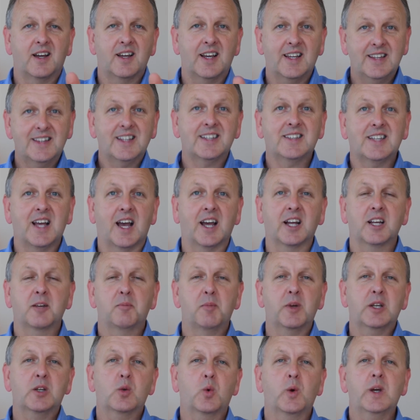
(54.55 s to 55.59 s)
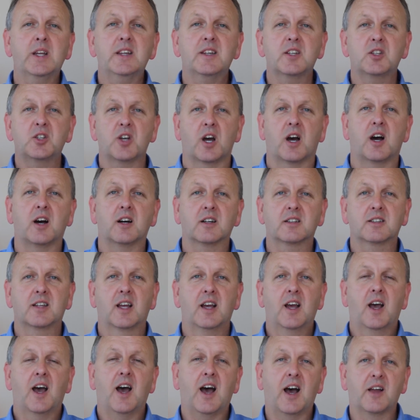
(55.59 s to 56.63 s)
in the tank between the sharks
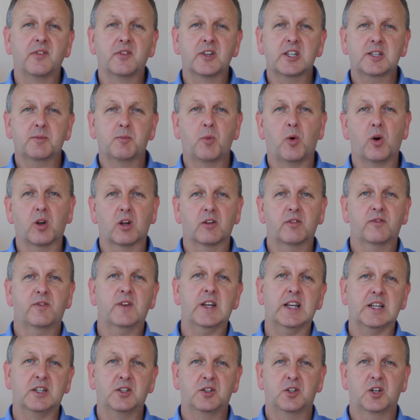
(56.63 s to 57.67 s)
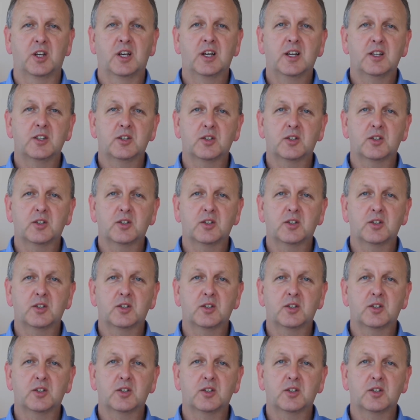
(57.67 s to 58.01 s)
and the smaller fish.